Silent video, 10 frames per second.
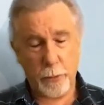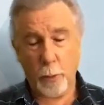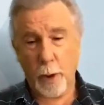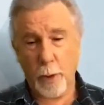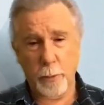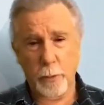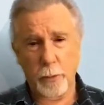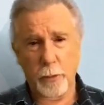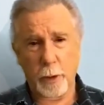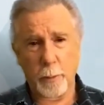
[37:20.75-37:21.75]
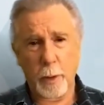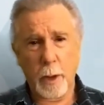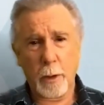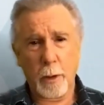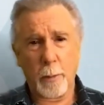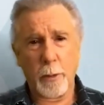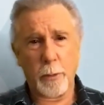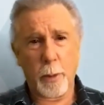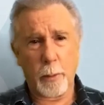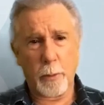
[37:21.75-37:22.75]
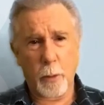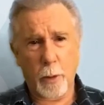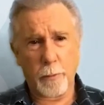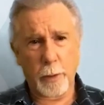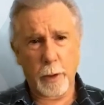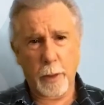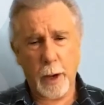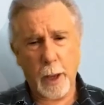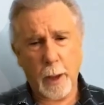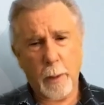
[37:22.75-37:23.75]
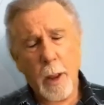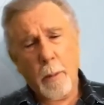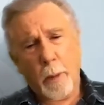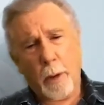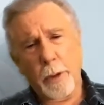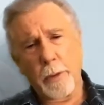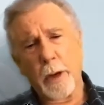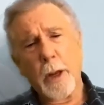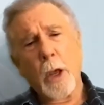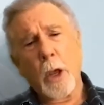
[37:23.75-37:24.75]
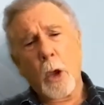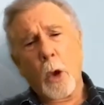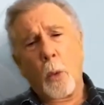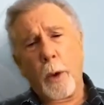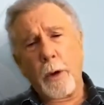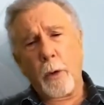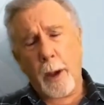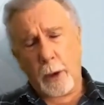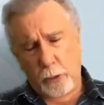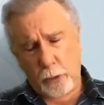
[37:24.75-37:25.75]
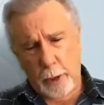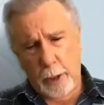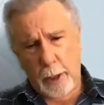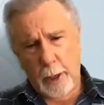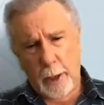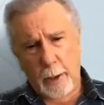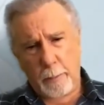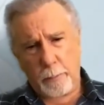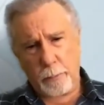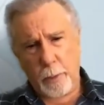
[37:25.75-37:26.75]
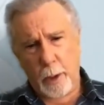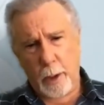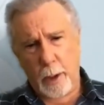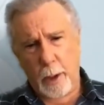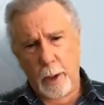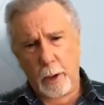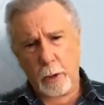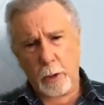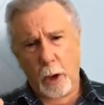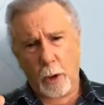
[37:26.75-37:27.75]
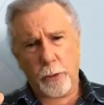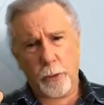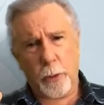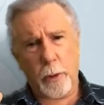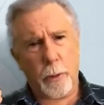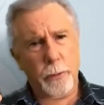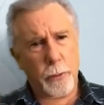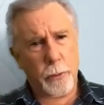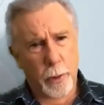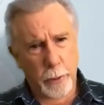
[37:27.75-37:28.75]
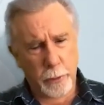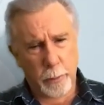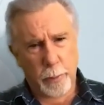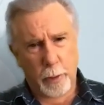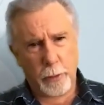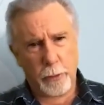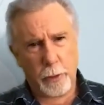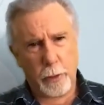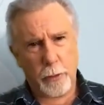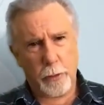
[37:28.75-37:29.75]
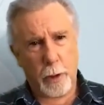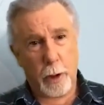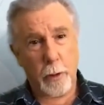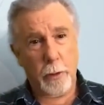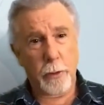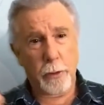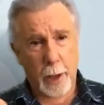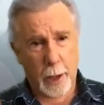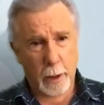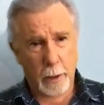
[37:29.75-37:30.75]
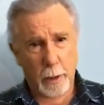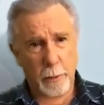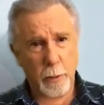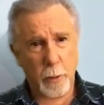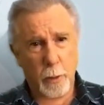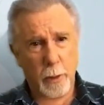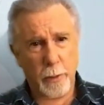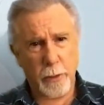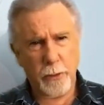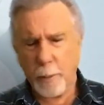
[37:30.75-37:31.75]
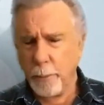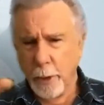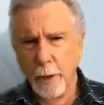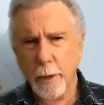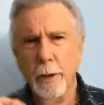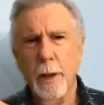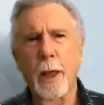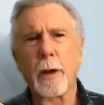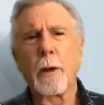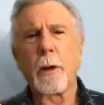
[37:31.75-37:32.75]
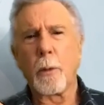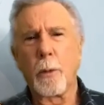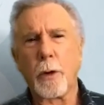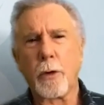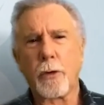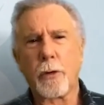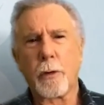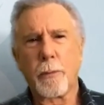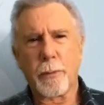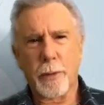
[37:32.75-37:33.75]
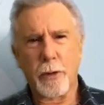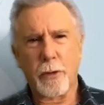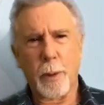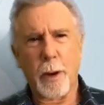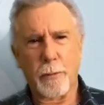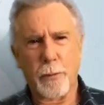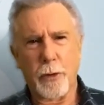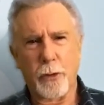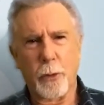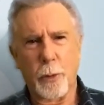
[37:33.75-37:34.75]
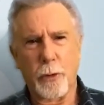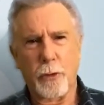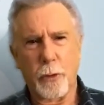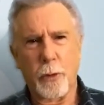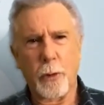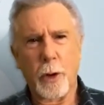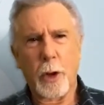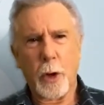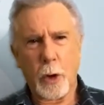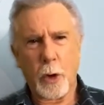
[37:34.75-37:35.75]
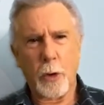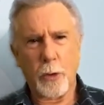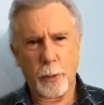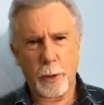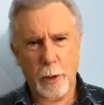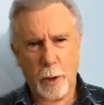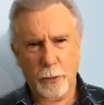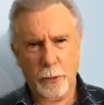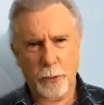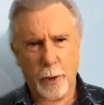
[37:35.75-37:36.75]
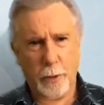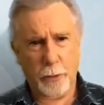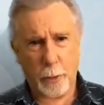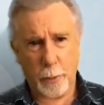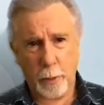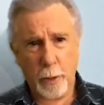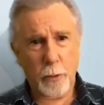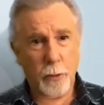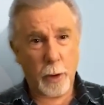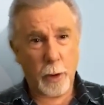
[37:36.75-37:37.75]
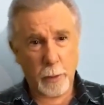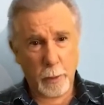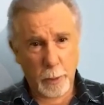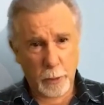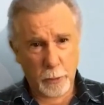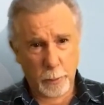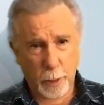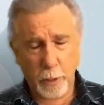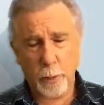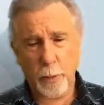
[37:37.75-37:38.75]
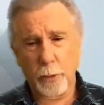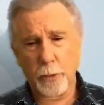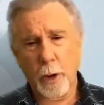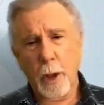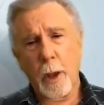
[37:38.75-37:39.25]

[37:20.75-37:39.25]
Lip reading: So rather interesting. Nobody's been able to quite figure that out. I think that when you actually go through a concentration process, you discard a lot of the oil, and there's something in that which is beneficial, which you lose when you concentrate. So we're trying to get the best of both worlds.